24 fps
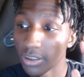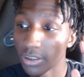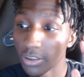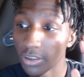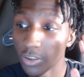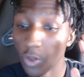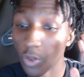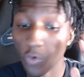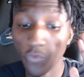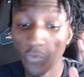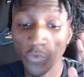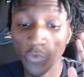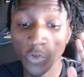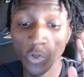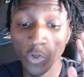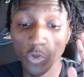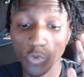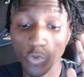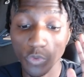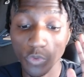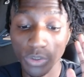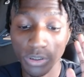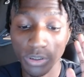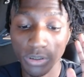No
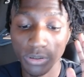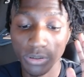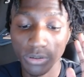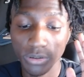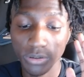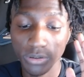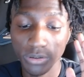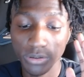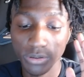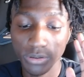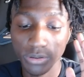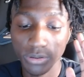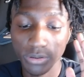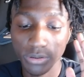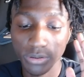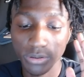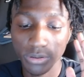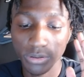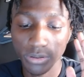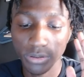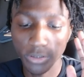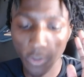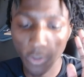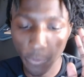food,
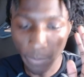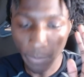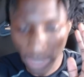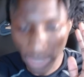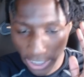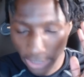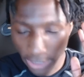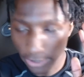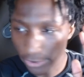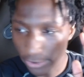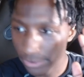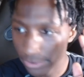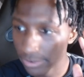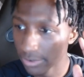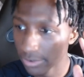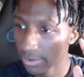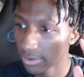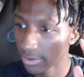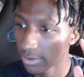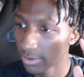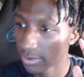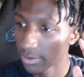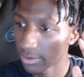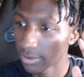no manners.
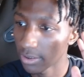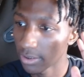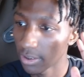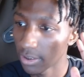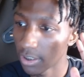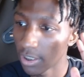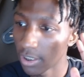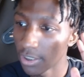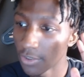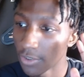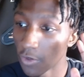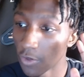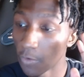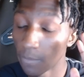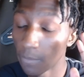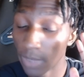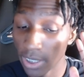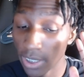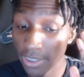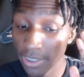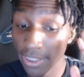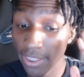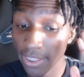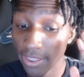No
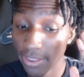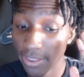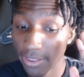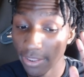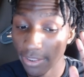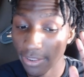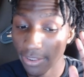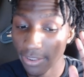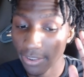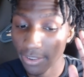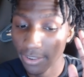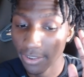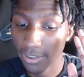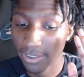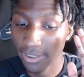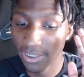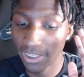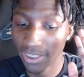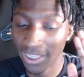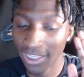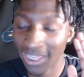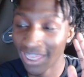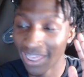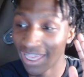money,
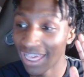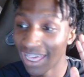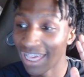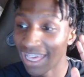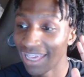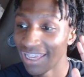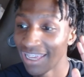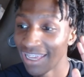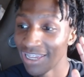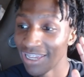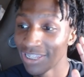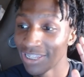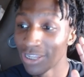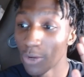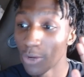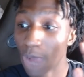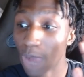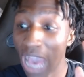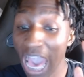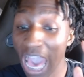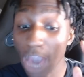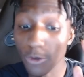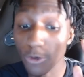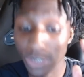no
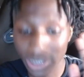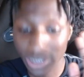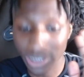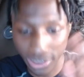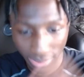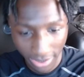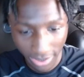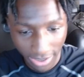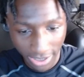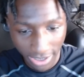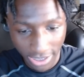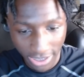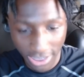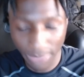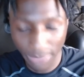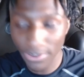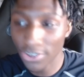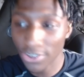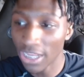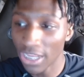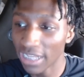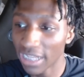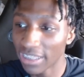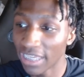house. She be
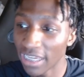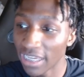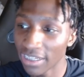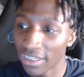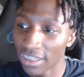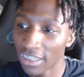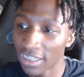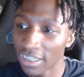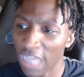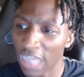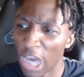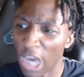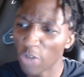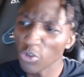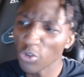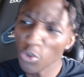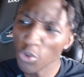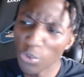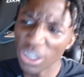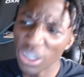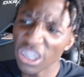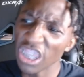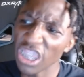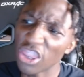trying to kick niggas out. You
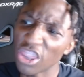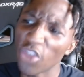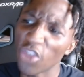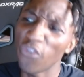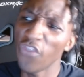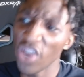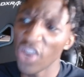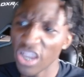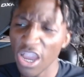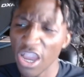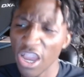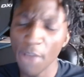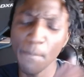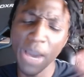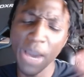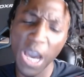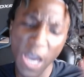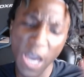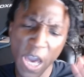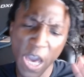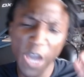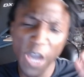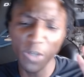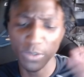can get the fuck out my
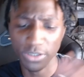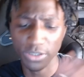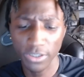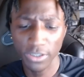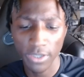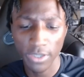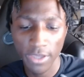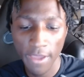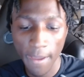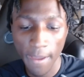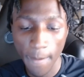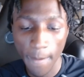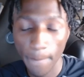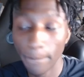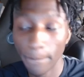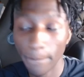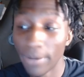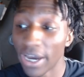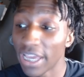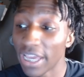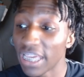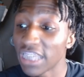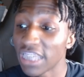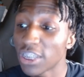house.
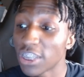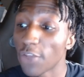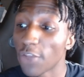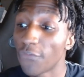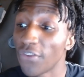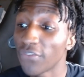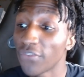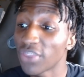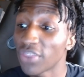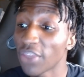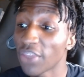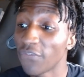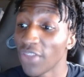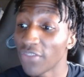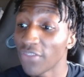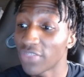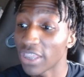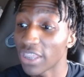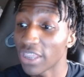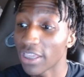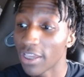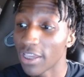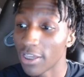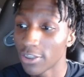But it's a
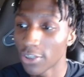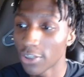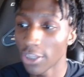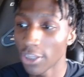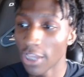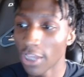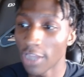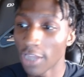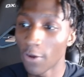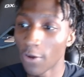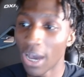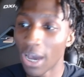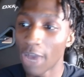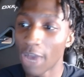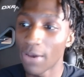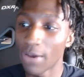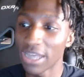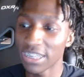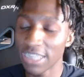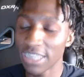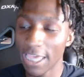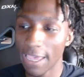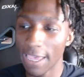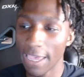50-50. So y'all know how I
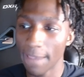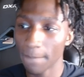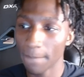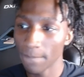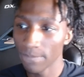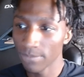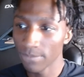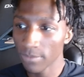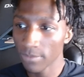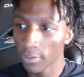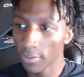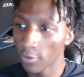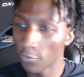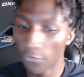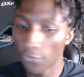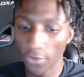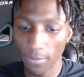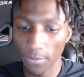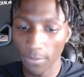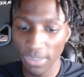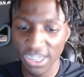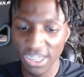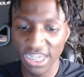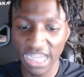said, you feel
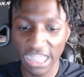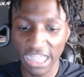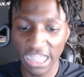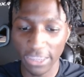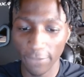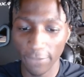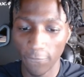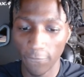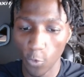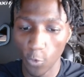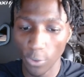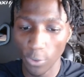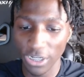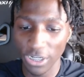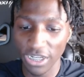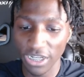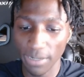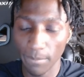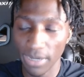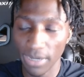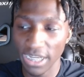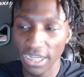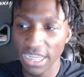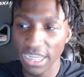me? She got the 40, the
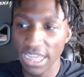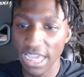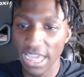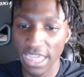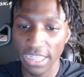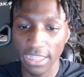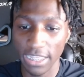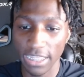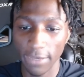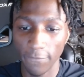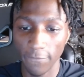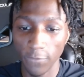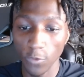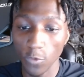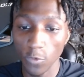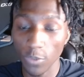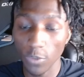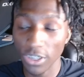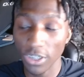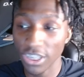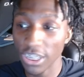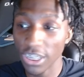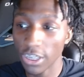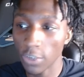money, and the food,
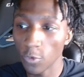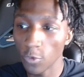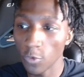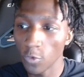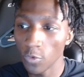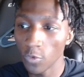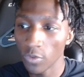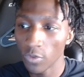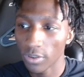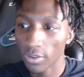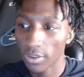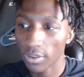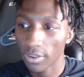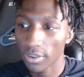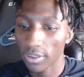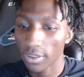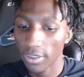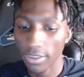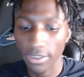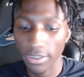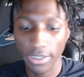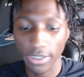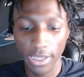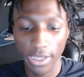and she cool?
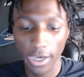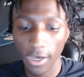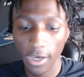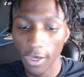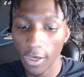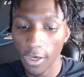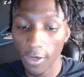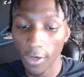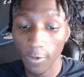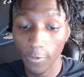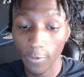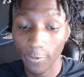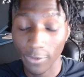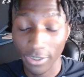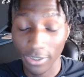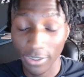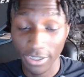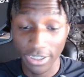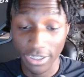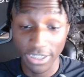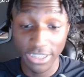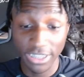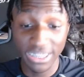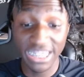No.
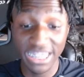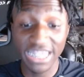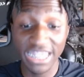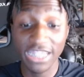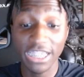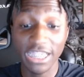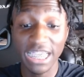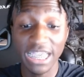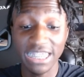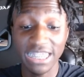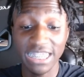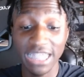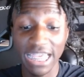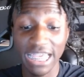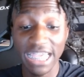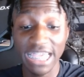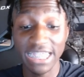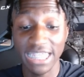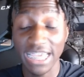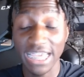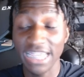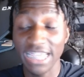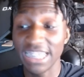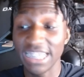She
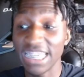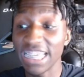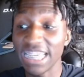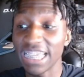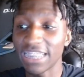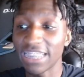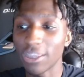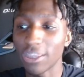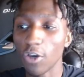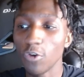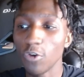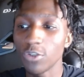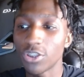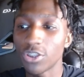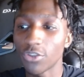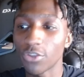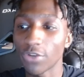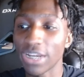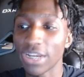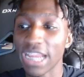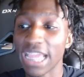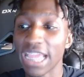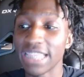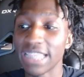get those
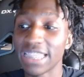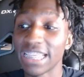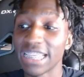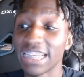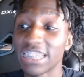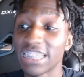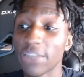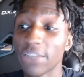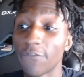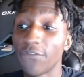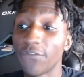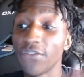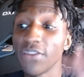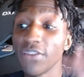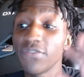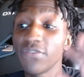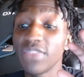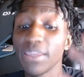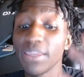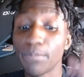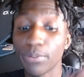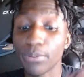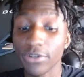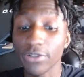three, and then it's a
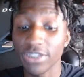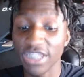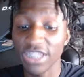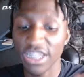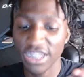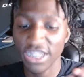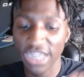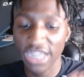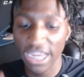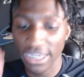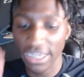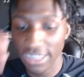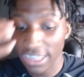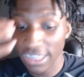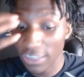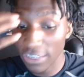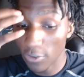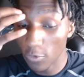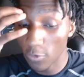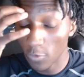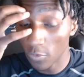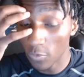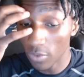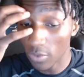50% chance she
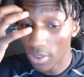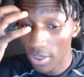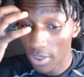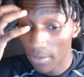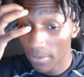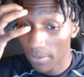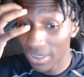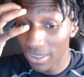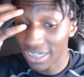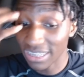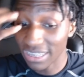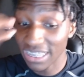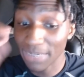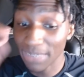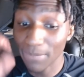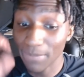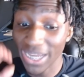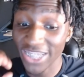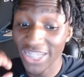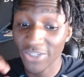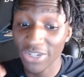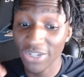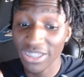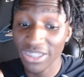cool, because she
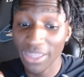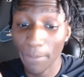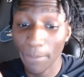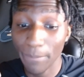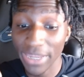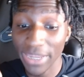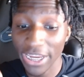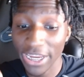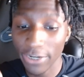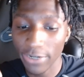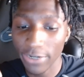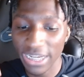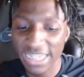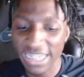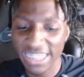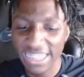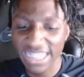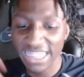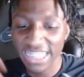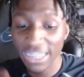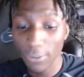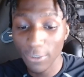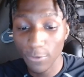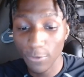might drink the beer and
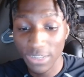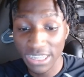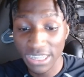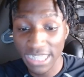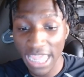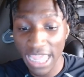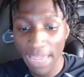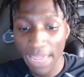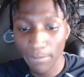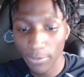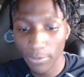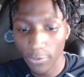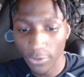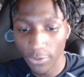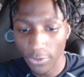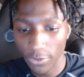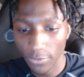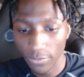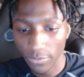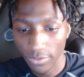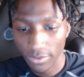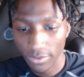still snap on you.